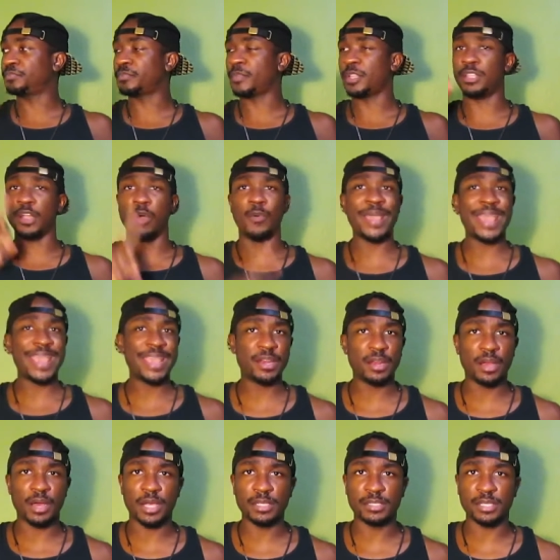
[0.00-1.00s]
the weight
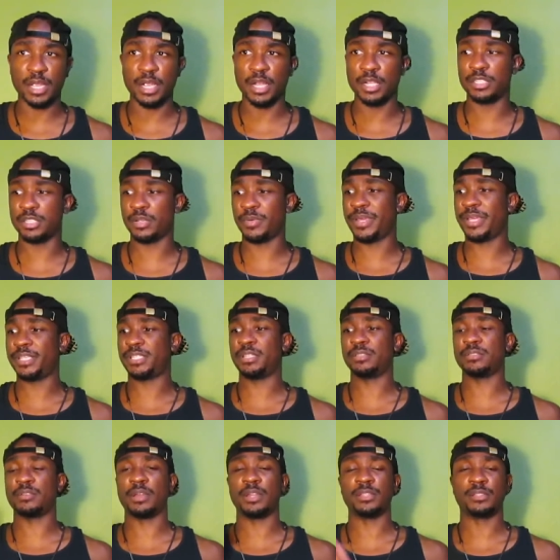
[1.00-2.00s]
loss surgery.
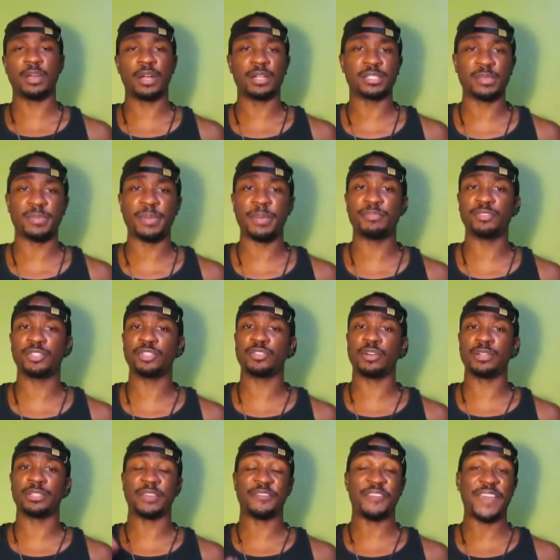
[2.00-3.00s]
She's going to talk to people. She's
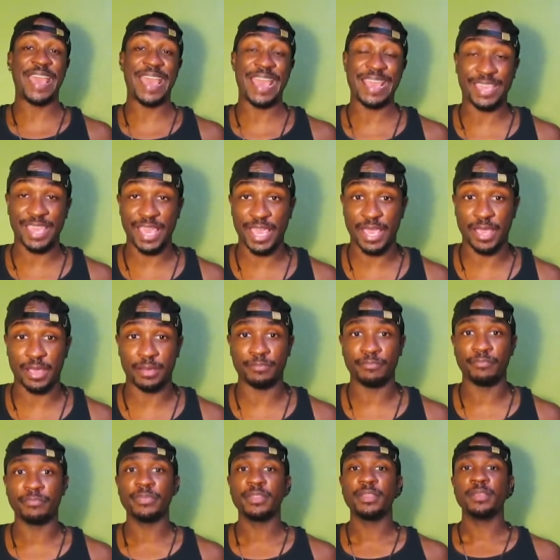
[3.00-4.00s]
going to fat
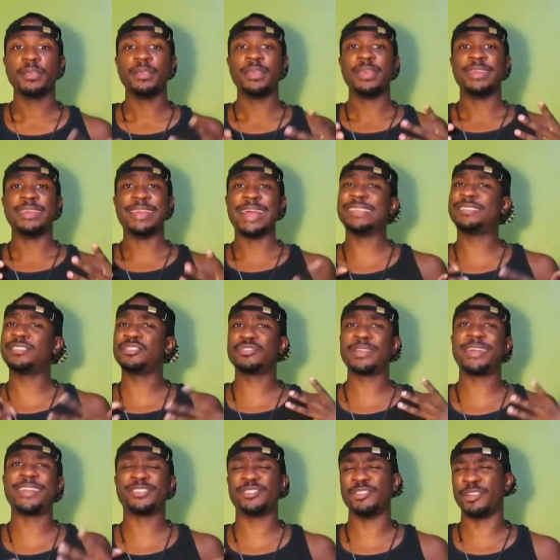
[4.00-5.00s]
camp. Now she's
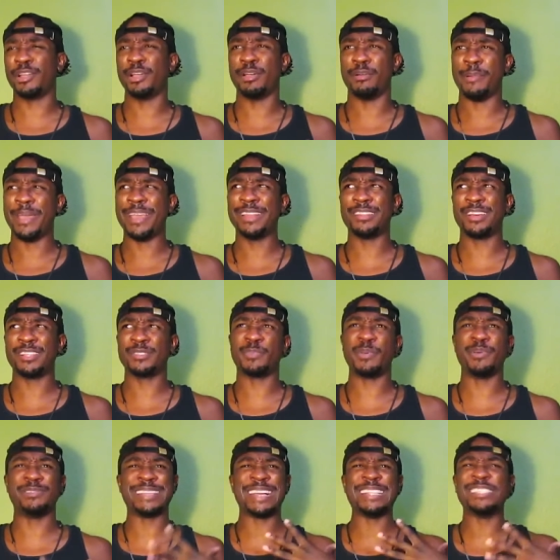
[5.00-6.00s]
trying to trick her with weight loss
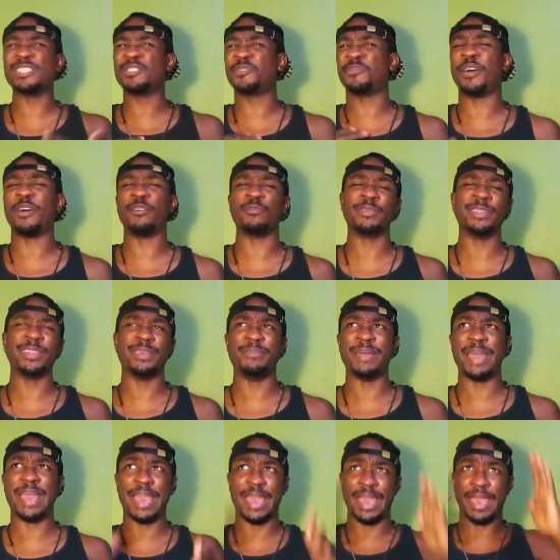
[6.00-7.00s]
pills. I just felt really
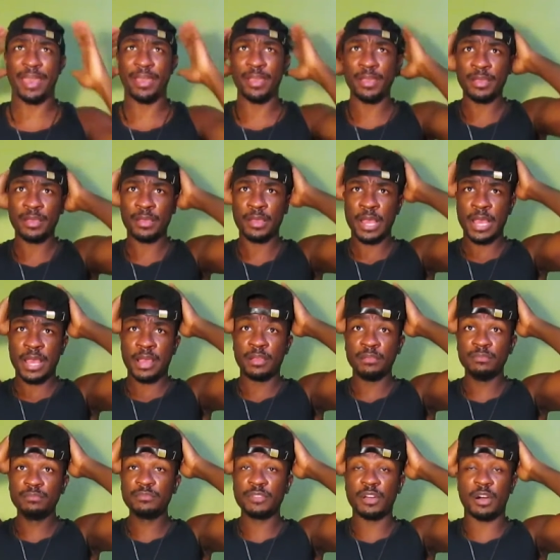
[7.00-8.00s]
bad.
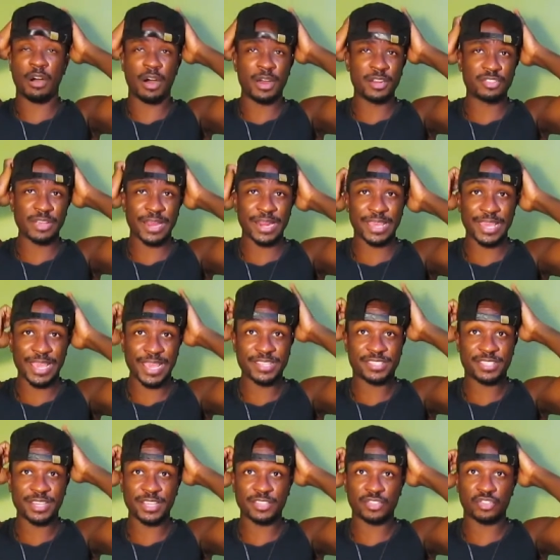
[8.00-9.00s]
All to try to get
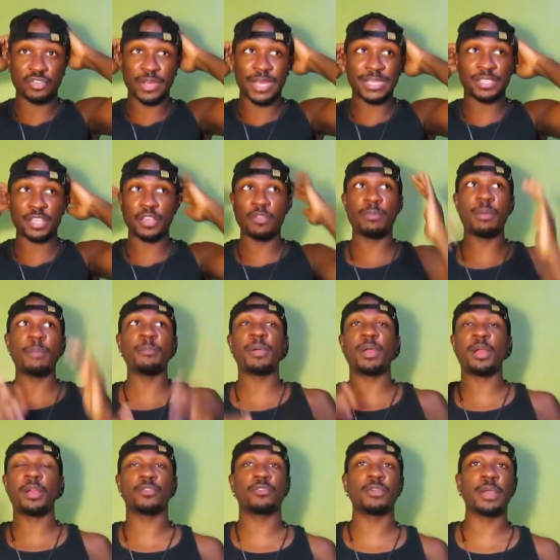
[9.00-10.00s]
into this dress. And you remember
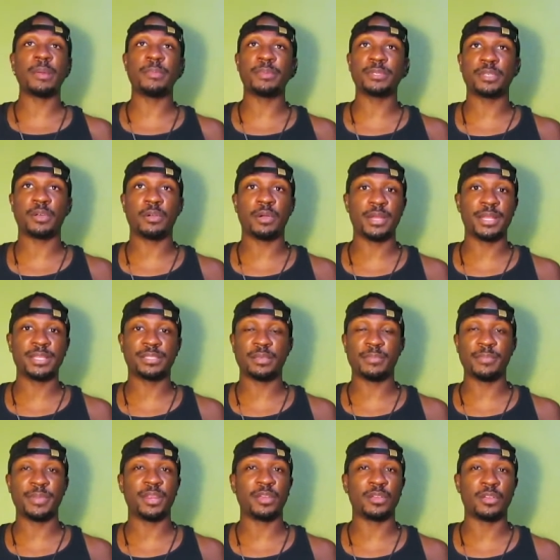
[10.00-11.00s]
her grandma told her this
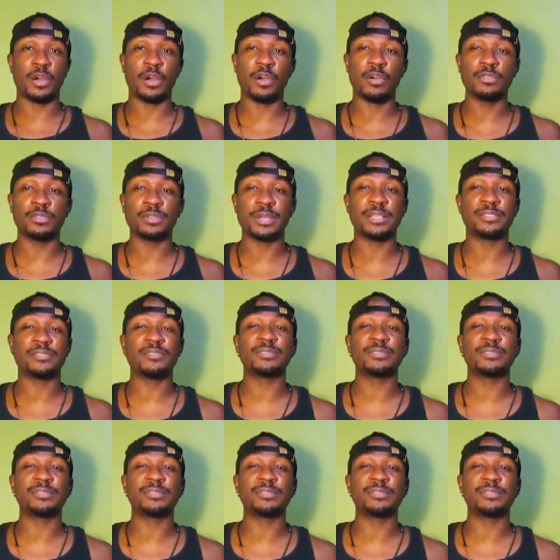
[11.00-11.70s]
can be the gold dress. It